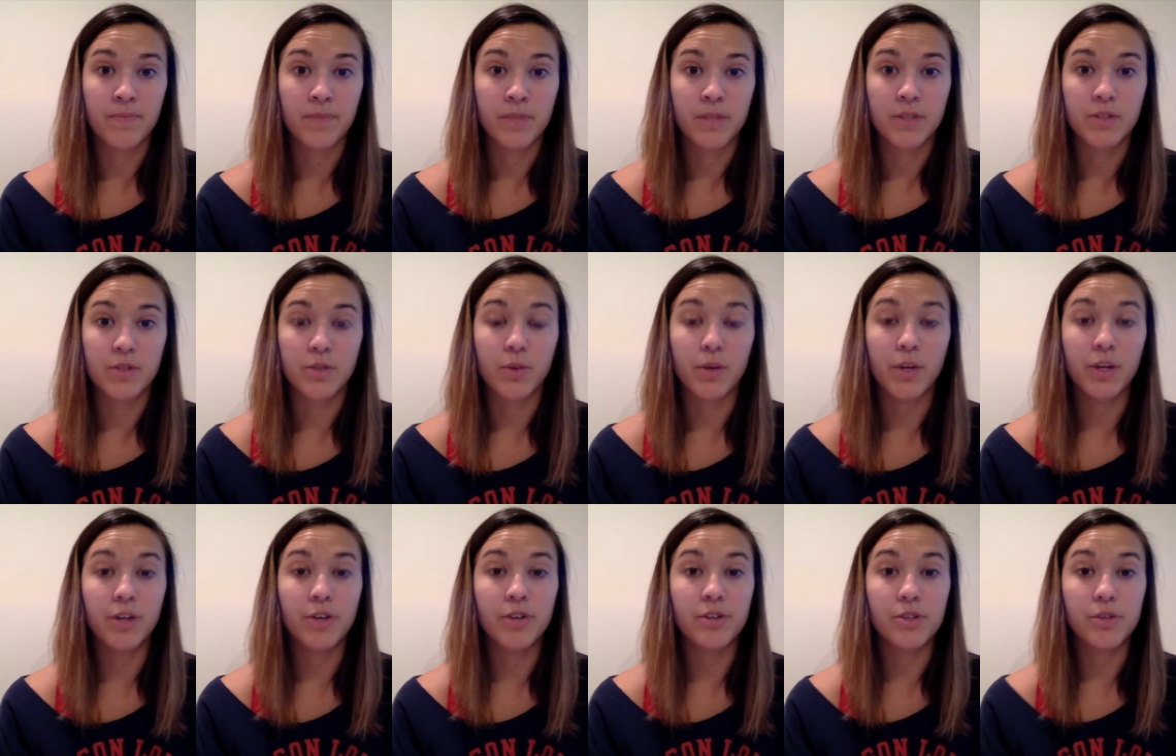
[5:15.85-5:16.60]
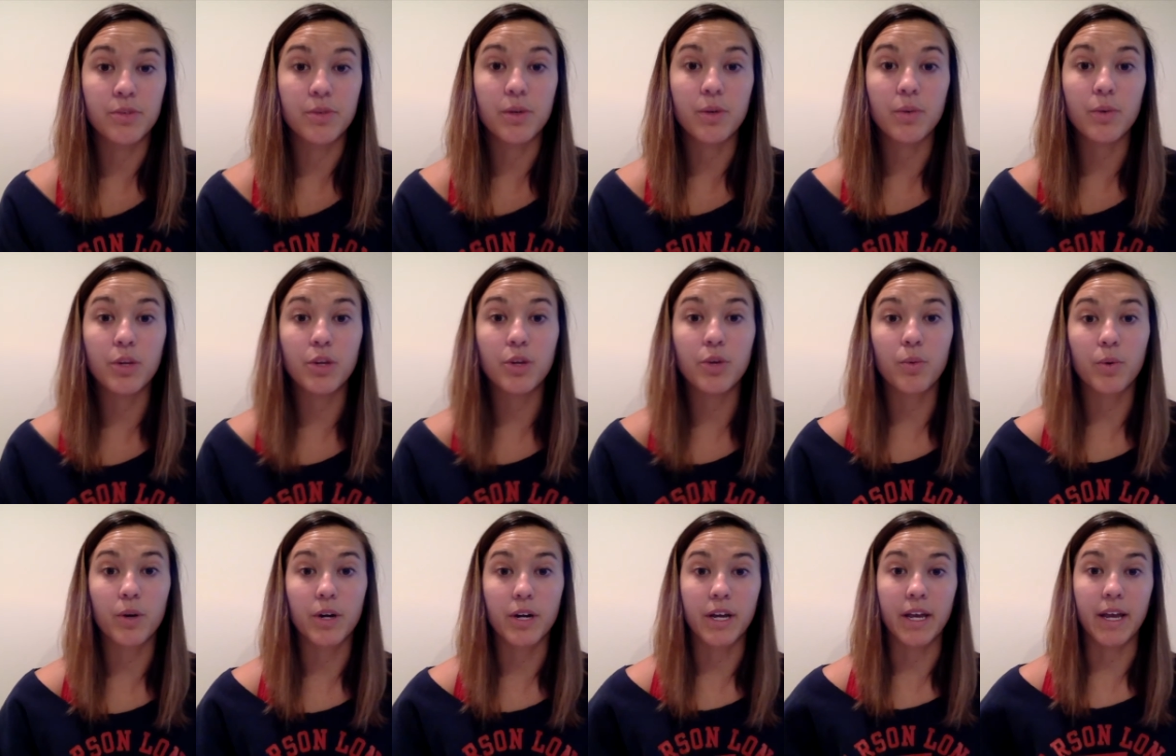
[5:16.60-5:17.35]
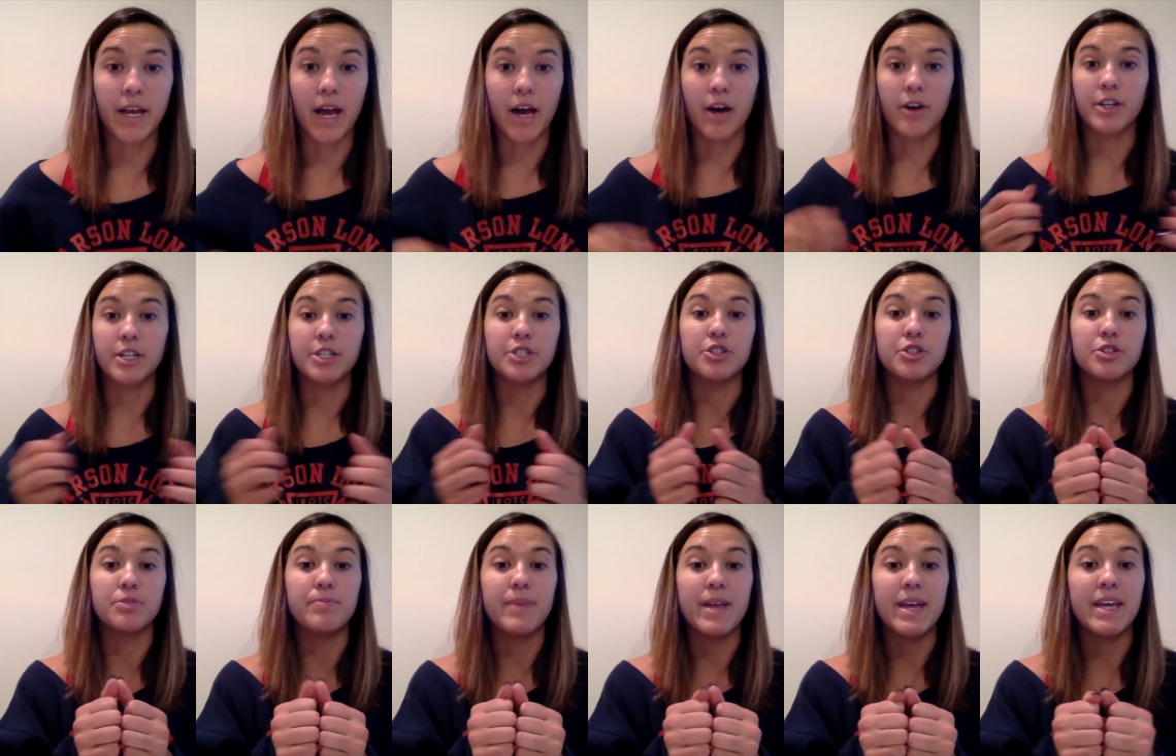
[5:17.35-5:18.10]
So what you're doing when you're working out is
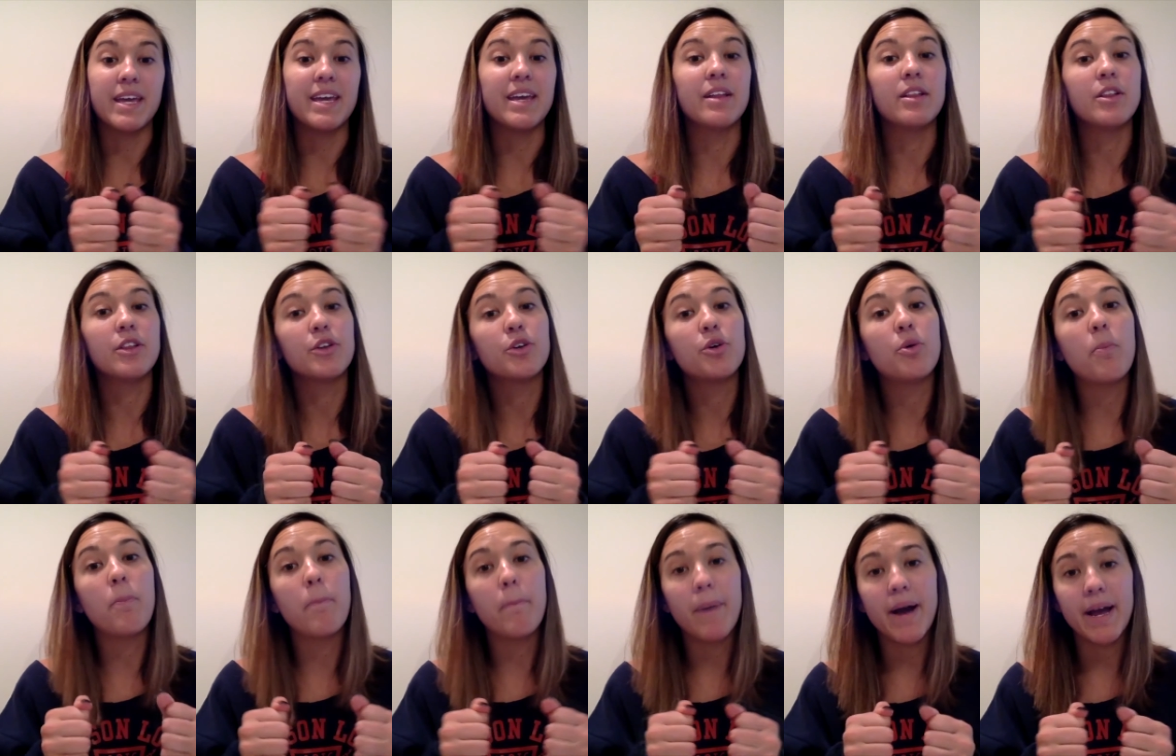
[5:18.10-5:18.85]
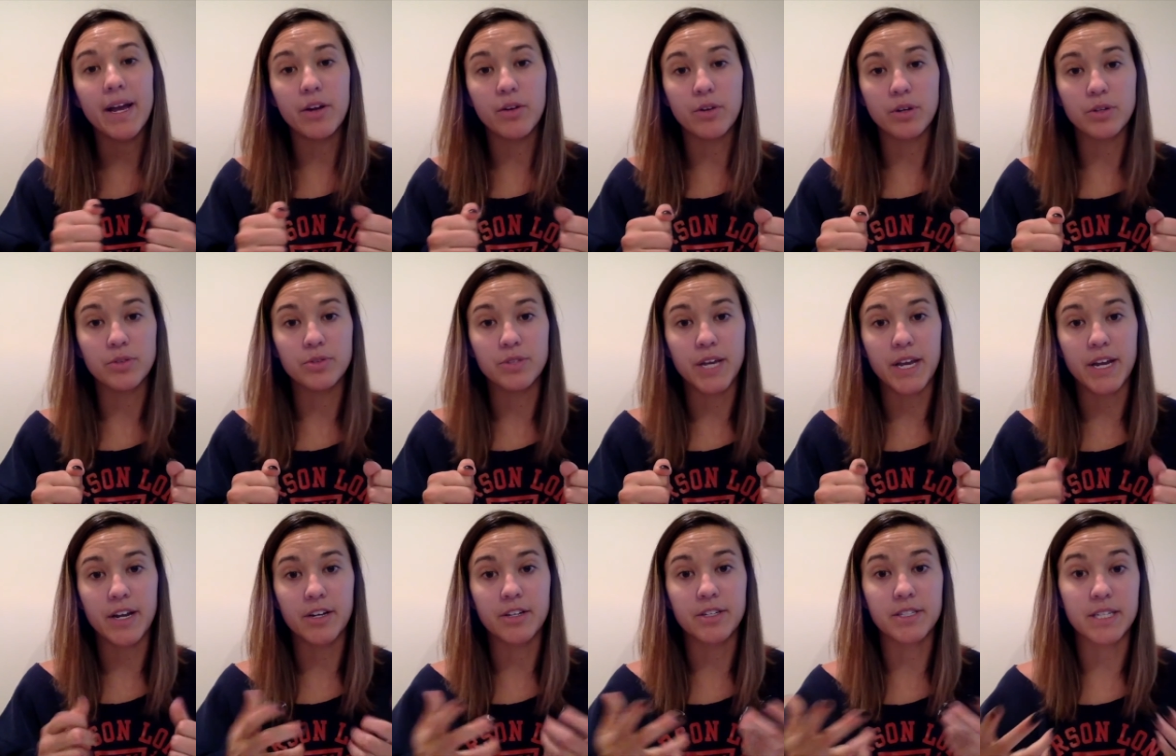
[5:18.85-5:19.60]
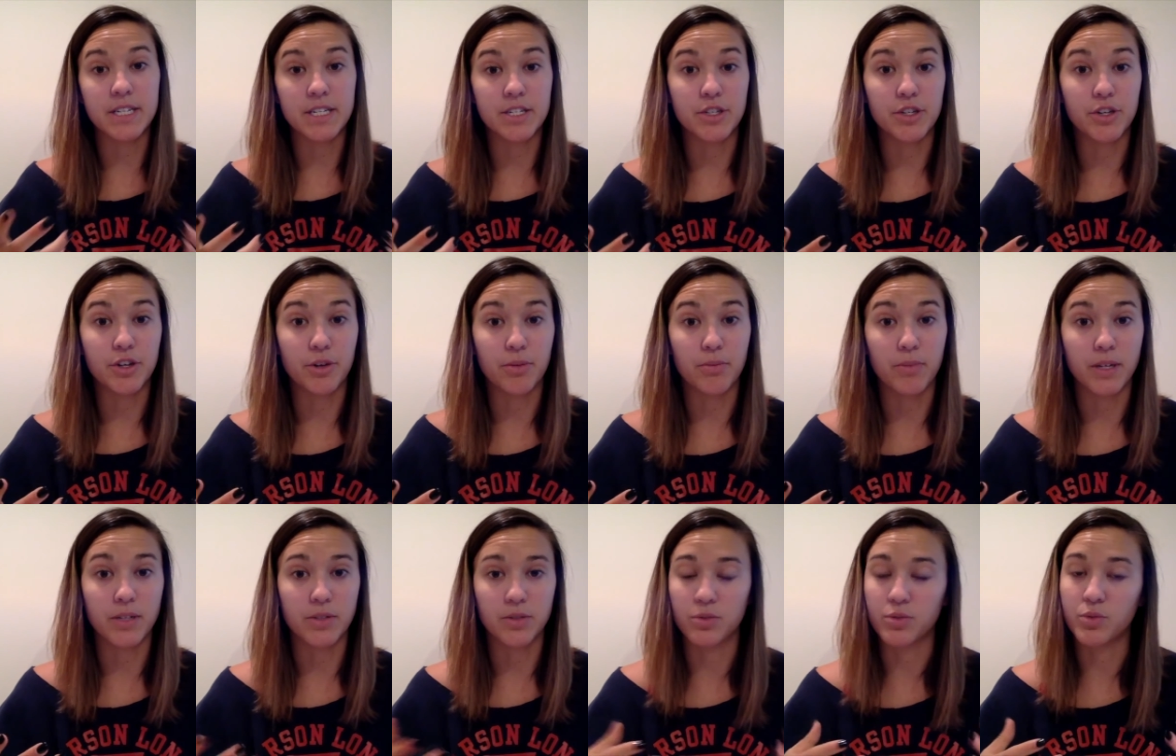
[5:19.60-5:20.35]
you're making little micro tears into your
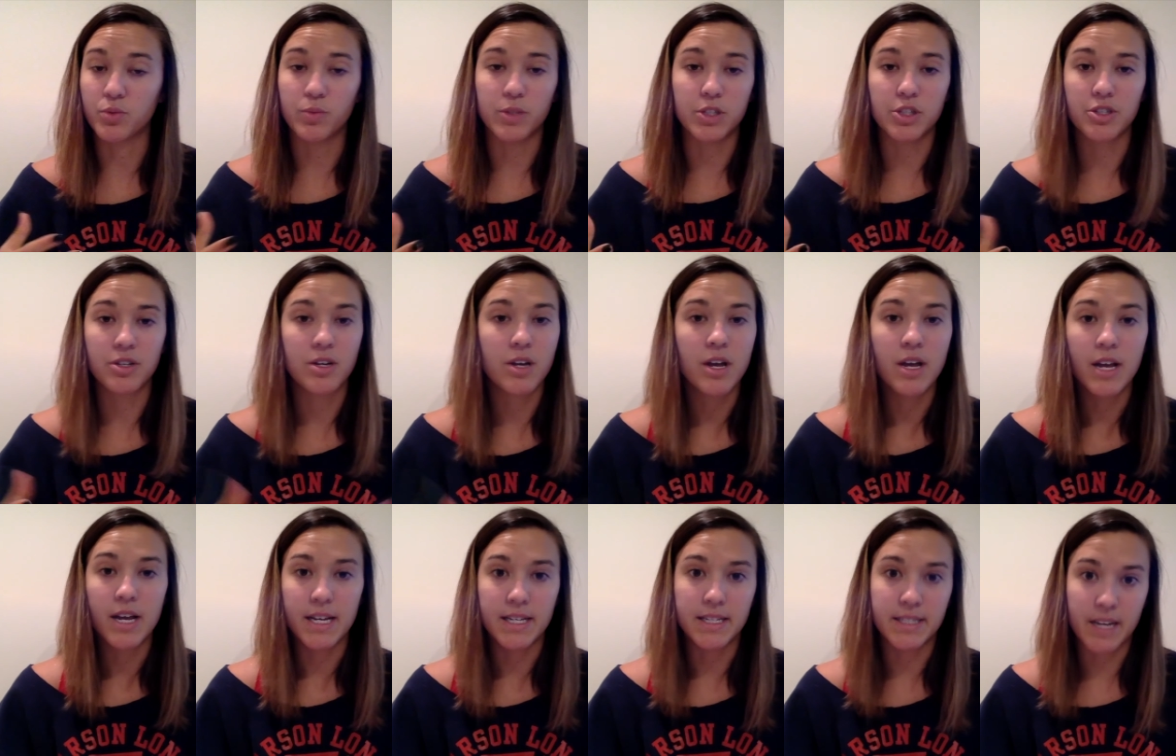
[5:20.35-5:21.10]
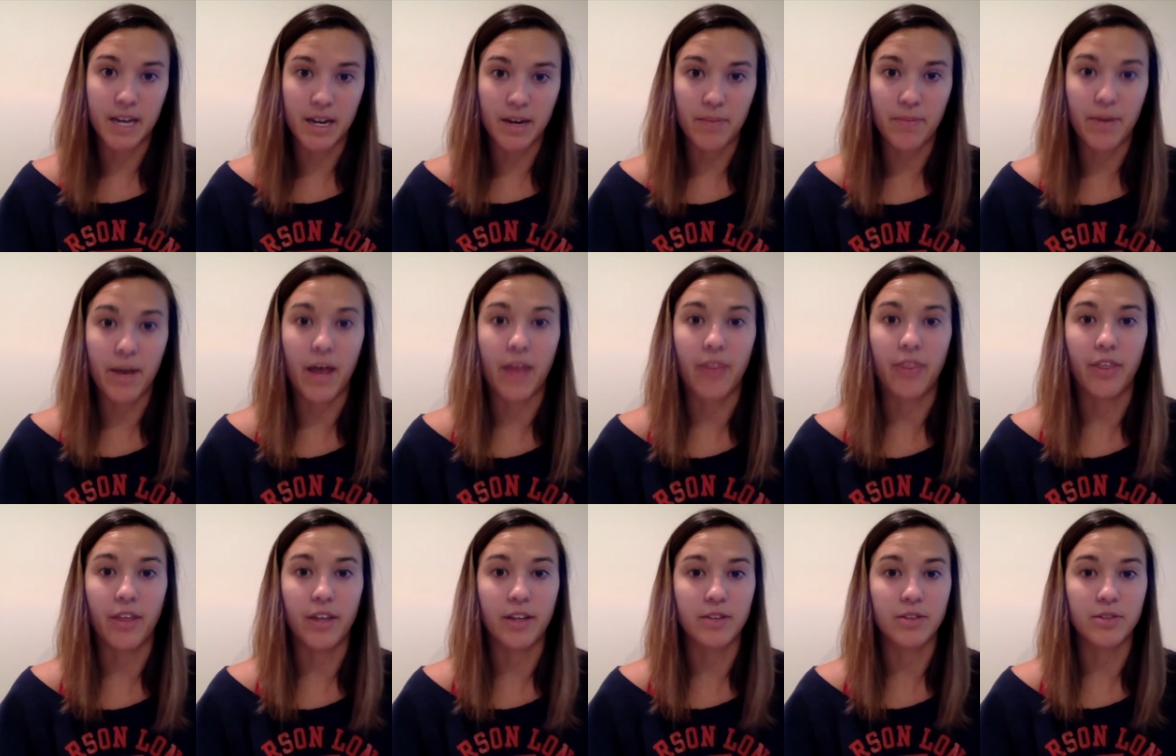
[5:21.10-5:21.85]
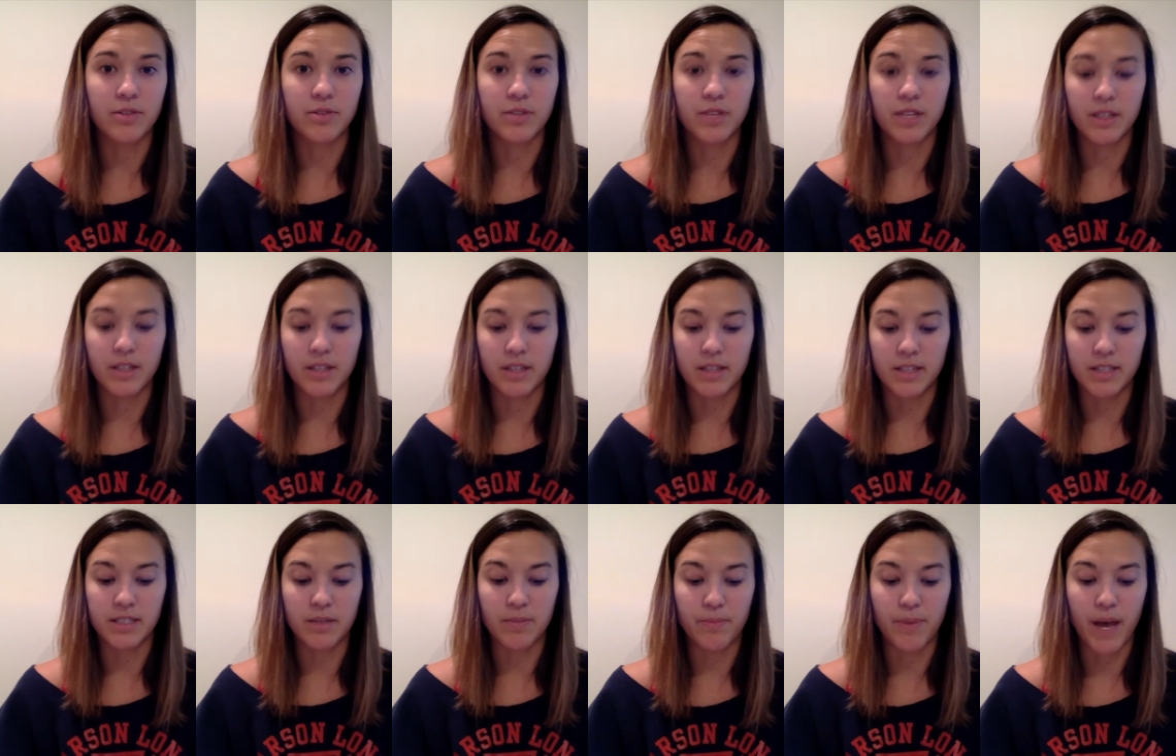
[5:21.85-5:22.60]
muscles, which is not a bad thing. Don't think that
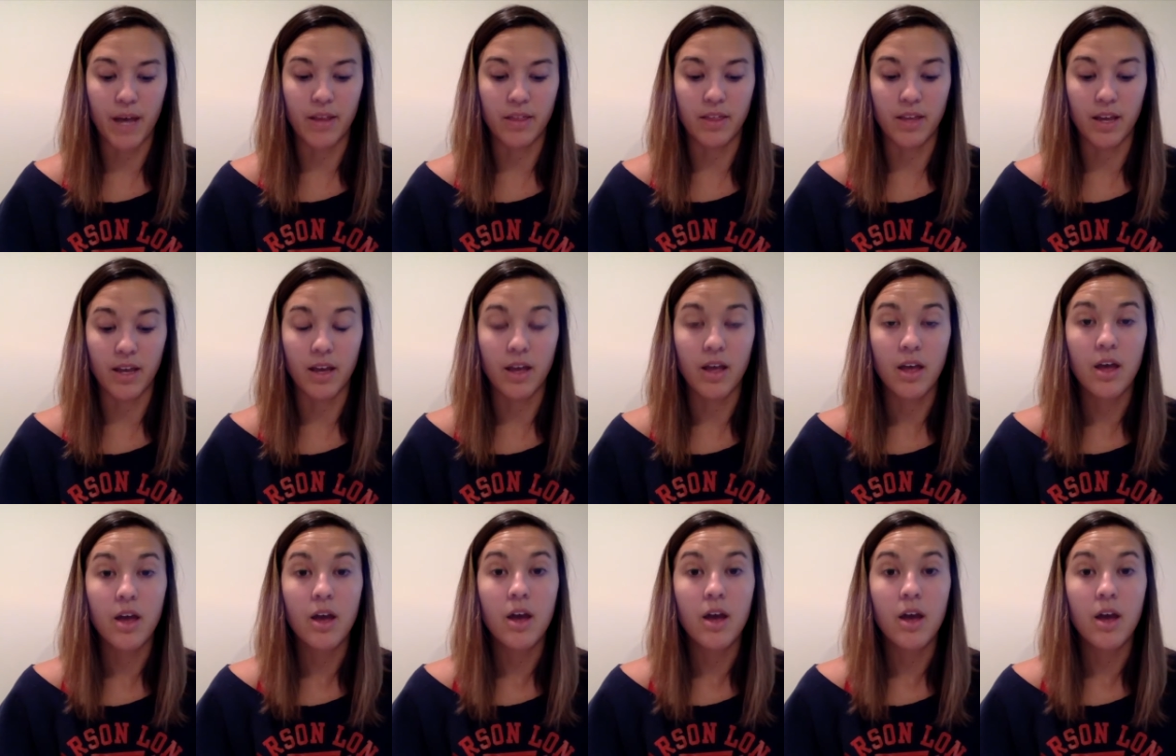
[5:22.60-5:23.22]
that's a bad thing.